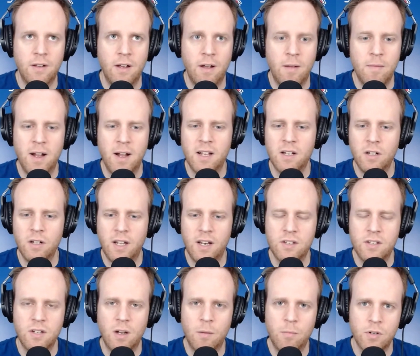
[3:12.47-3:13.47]
not going to look at
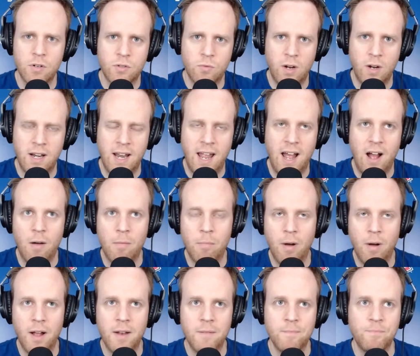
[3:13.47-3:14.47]
his numbers right now,
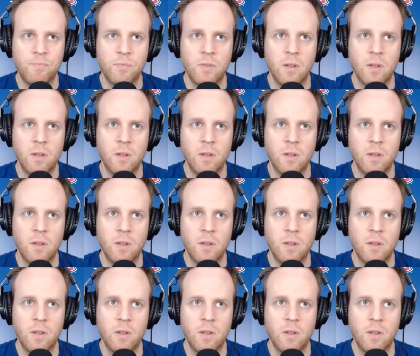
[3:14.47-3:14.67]
but